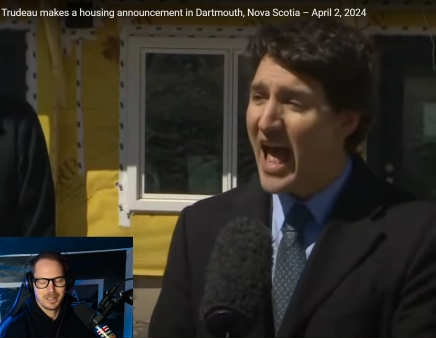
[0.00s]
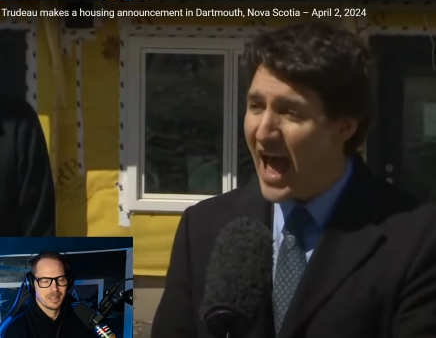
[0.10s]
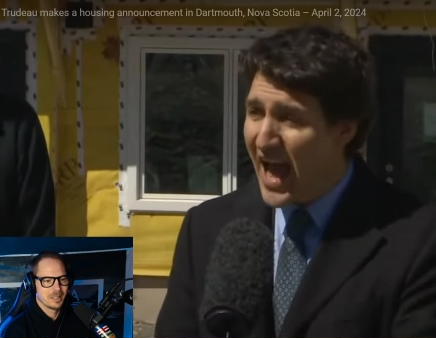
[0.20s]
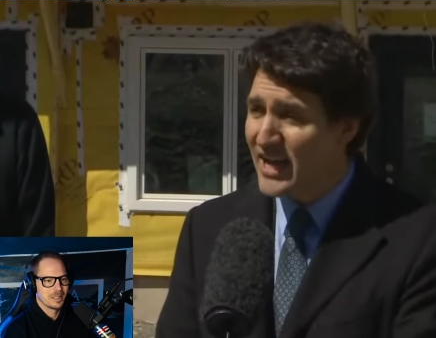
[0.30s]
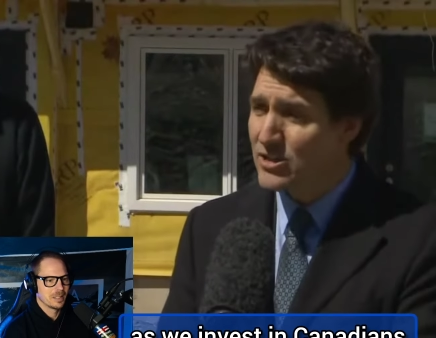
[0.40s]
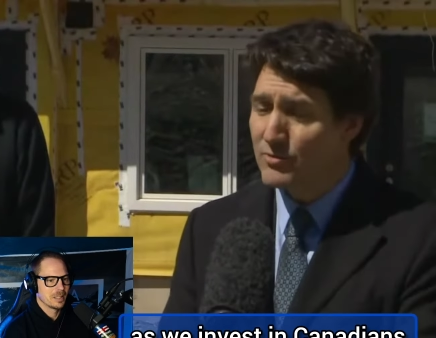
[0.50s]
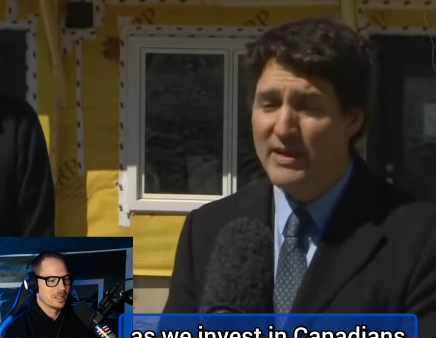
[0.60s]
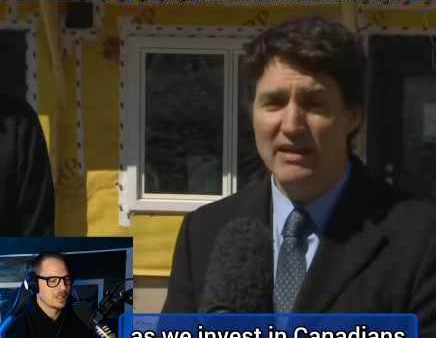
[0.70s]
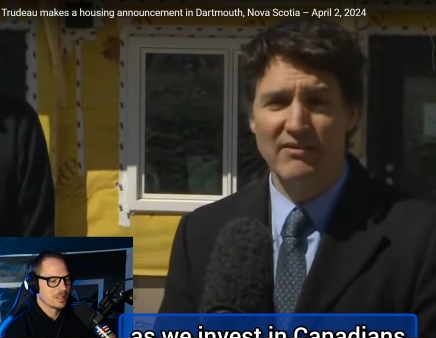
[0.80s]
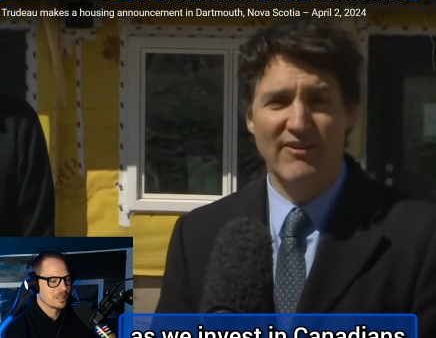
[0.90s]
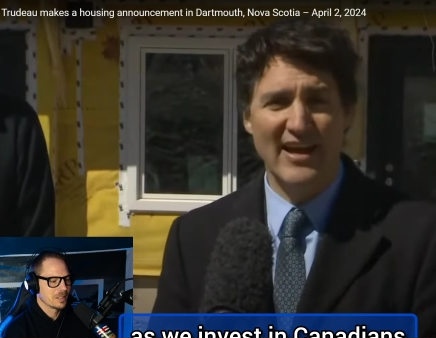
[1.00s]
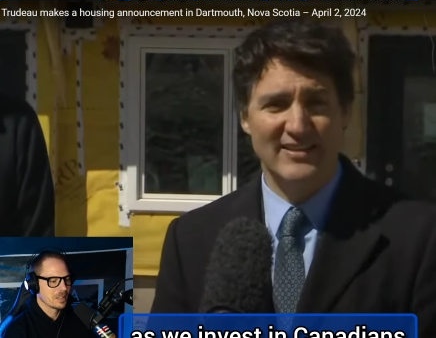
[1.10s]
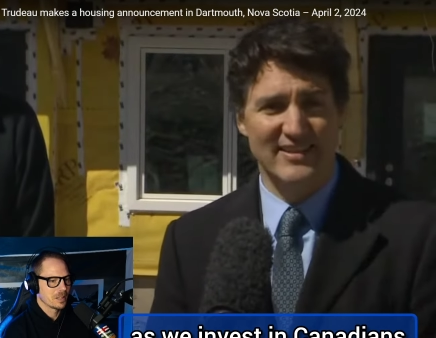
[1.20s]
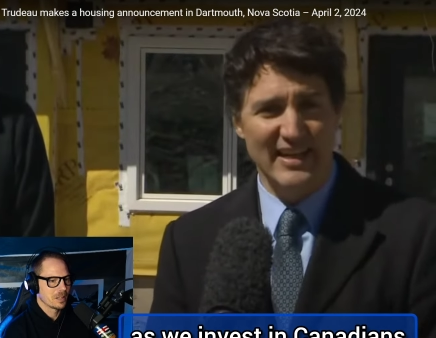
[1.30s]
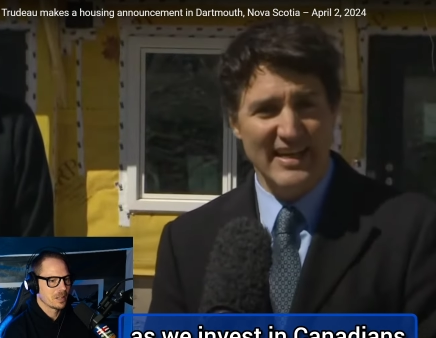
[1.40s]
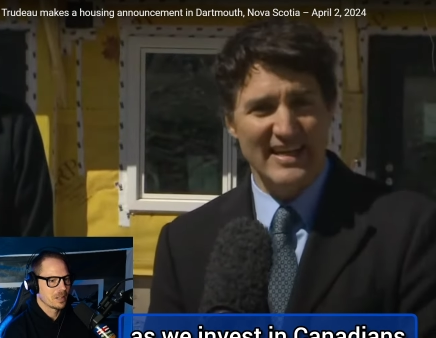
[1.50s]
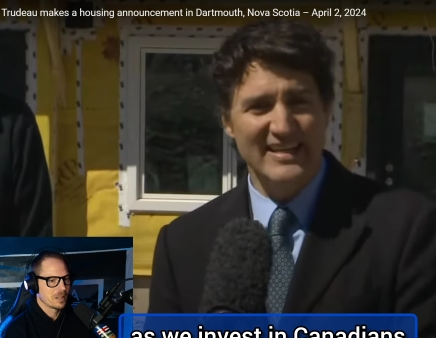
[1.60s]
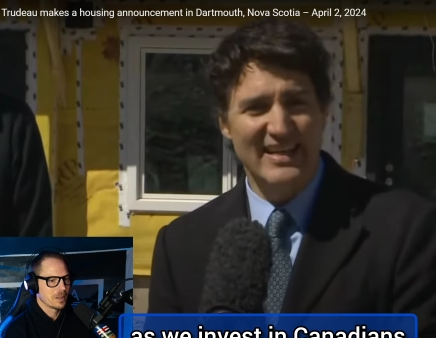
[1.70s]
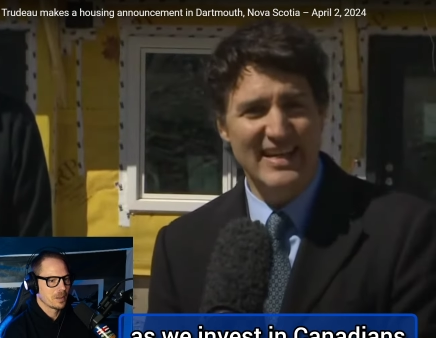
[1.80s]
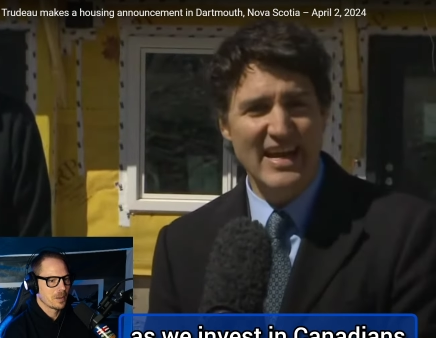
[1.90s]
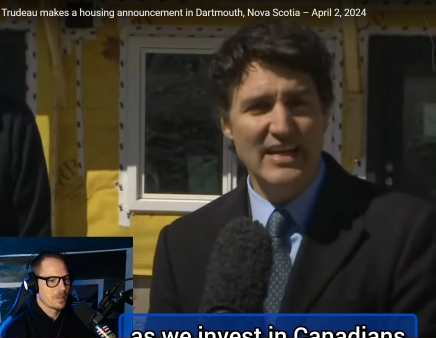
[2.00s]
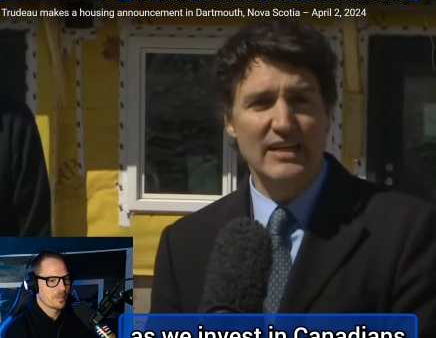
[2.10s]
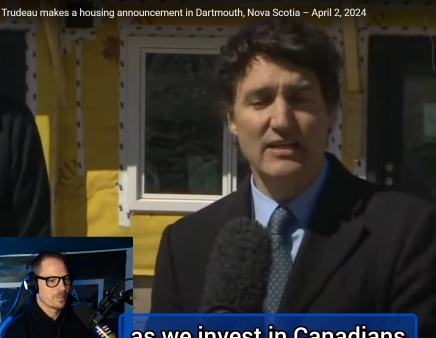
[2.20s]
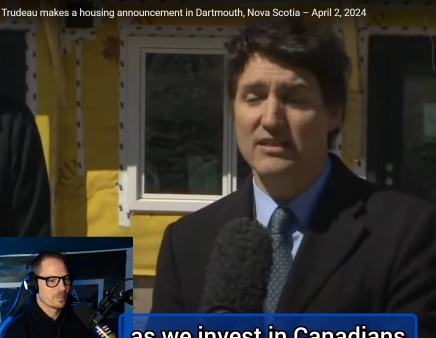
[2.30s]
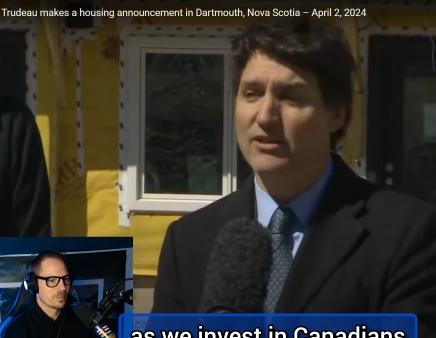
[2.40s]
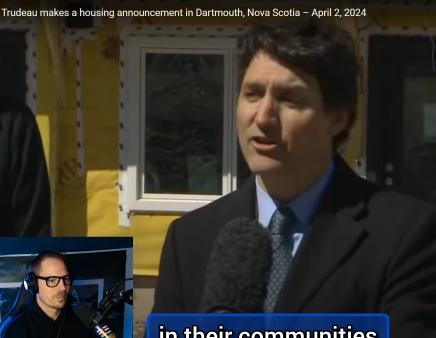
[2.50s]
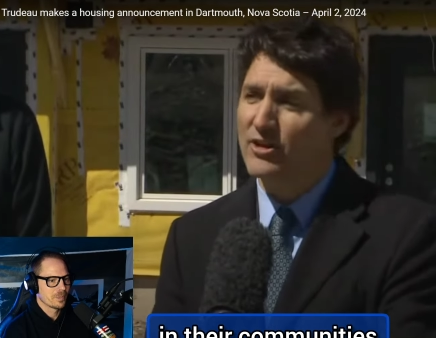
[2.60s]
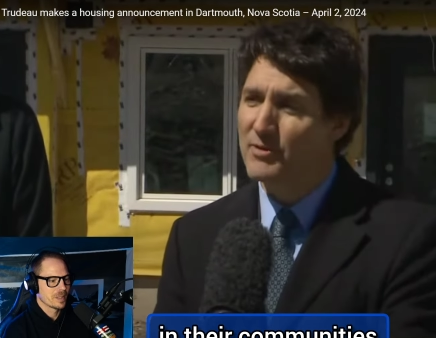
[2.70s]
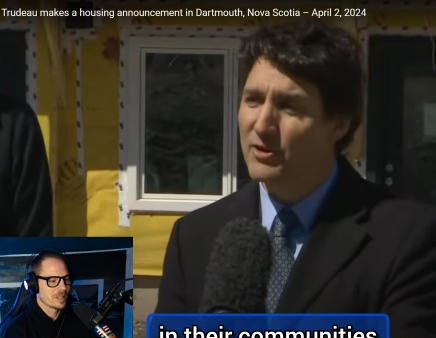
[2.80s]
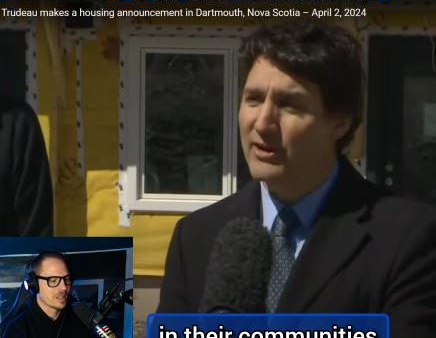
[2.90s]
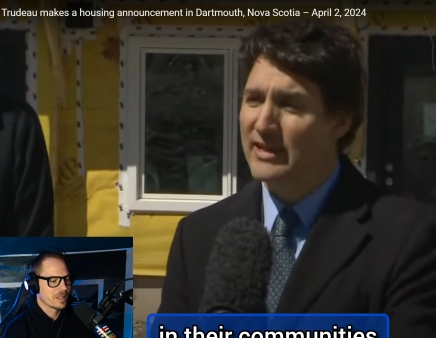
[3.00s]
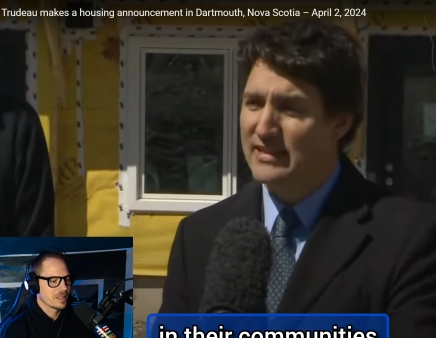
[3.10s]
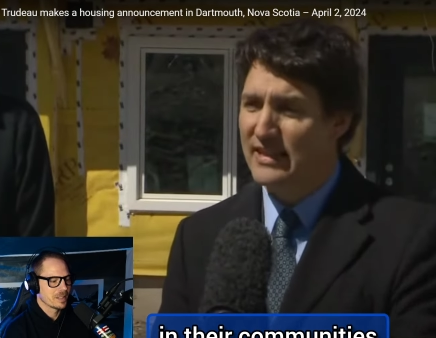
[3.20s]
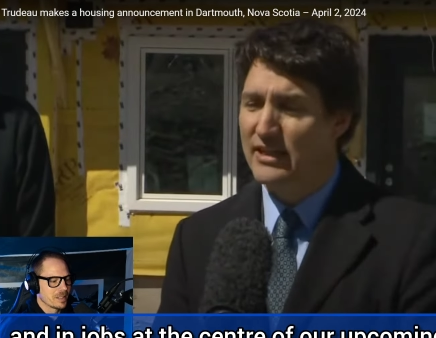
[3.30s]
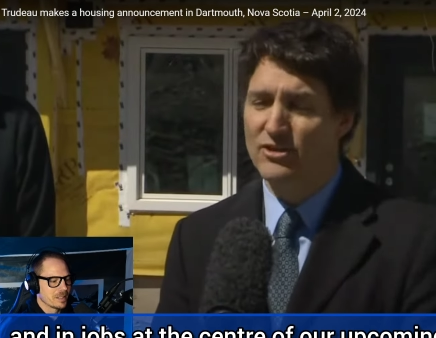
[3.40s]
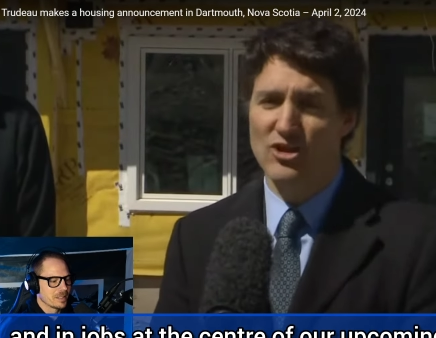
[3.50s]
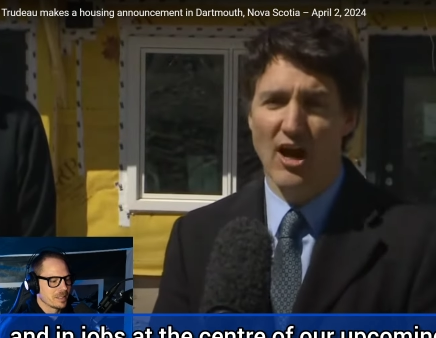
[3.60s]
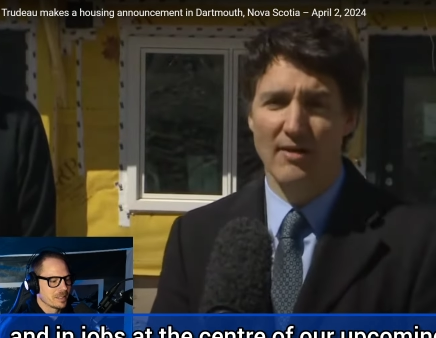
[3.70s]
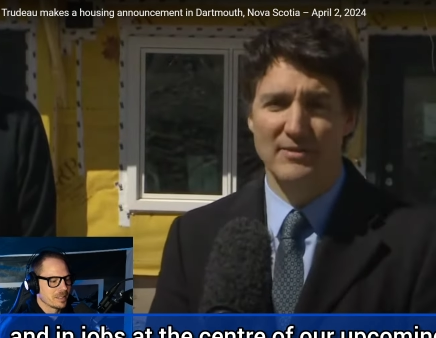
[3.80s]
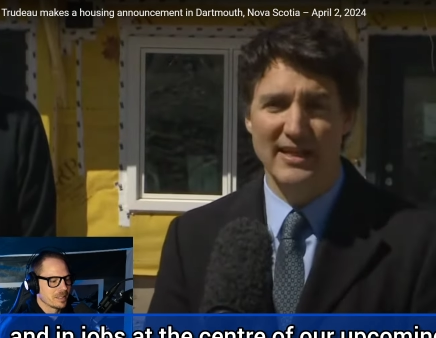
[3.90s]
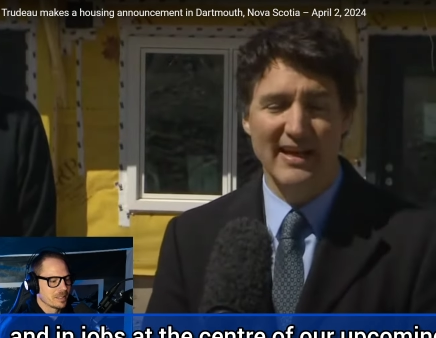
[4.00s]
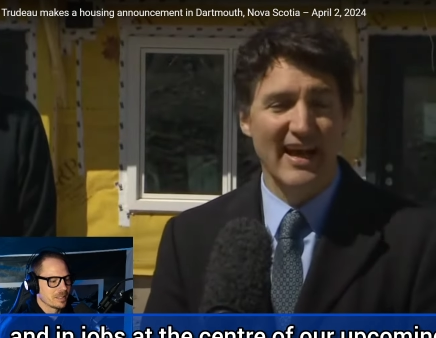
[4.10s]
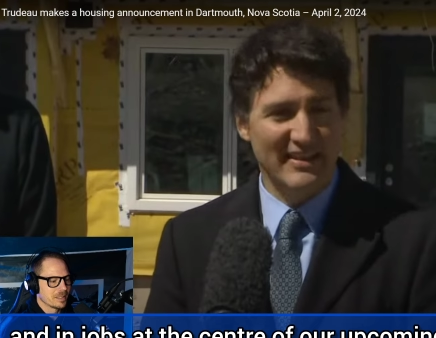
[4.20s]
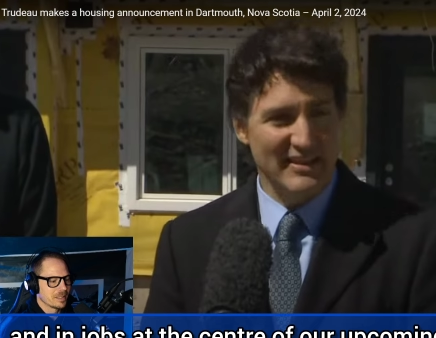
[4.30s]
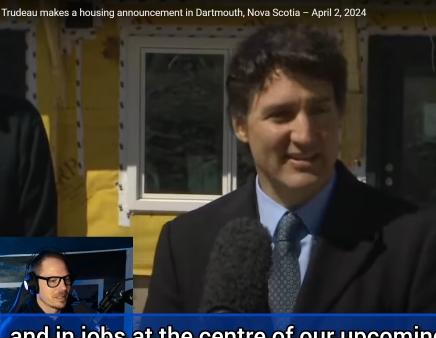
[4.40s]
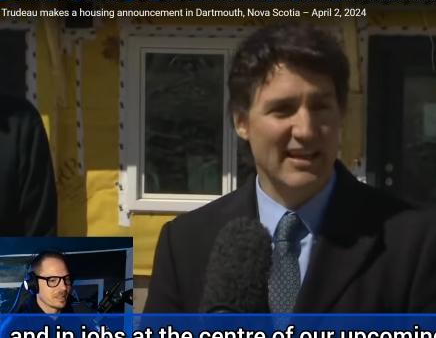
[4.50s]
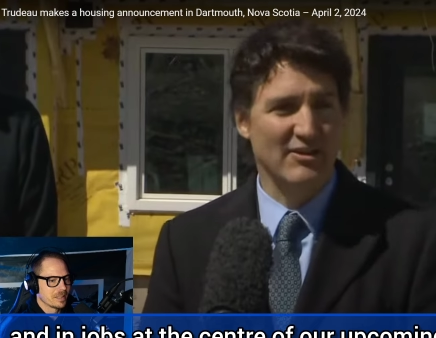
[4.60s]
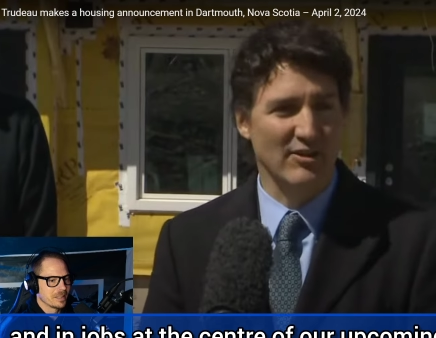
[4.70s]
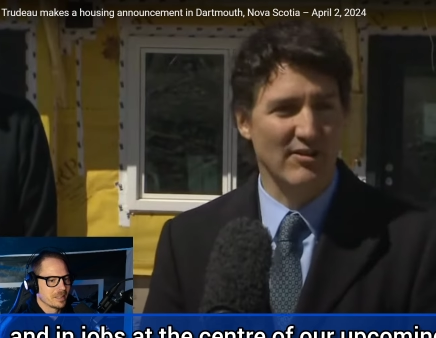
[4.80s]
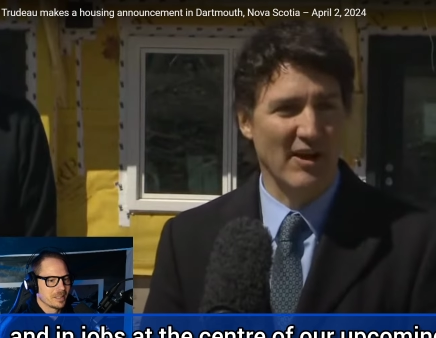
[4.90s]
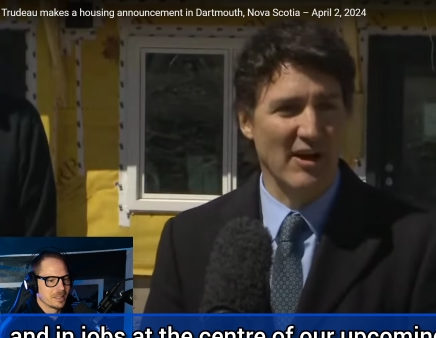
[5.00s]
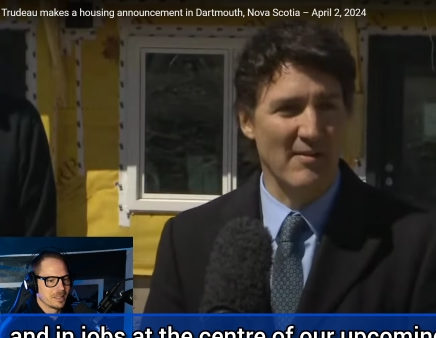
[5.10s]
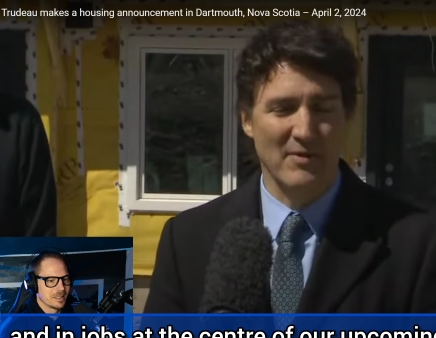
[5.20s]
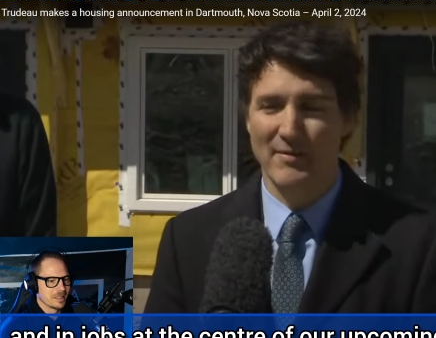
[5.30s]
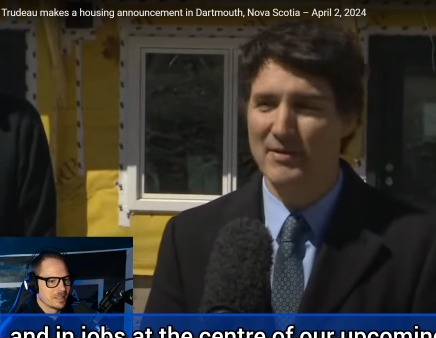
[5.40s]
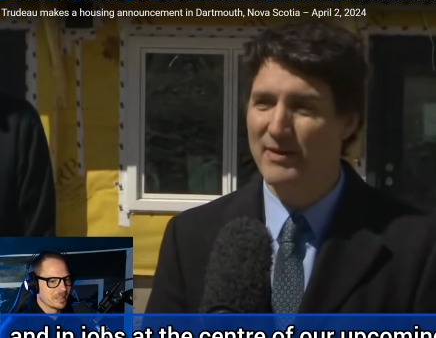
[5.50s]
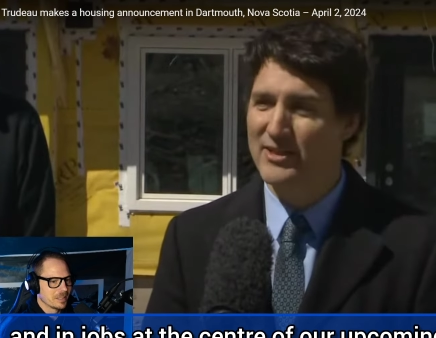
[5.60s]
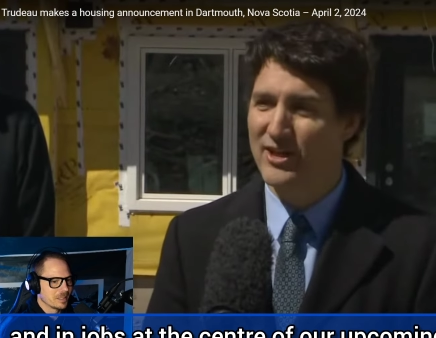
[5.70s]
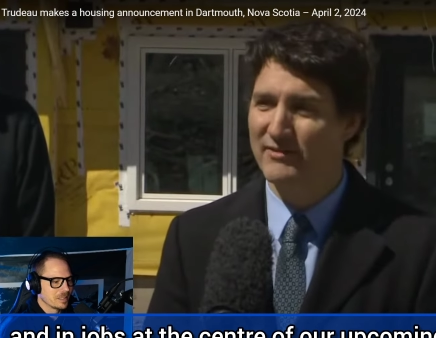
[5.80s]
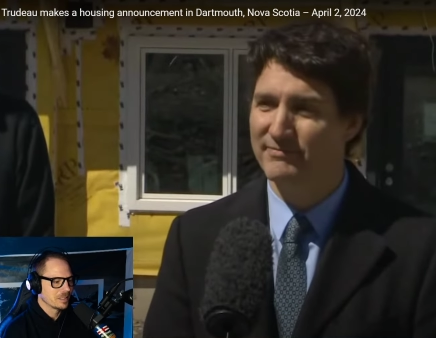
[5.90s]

Speaker 1: as we invest in Canadians, in their communities, and in jobs at the center of our upcoming budget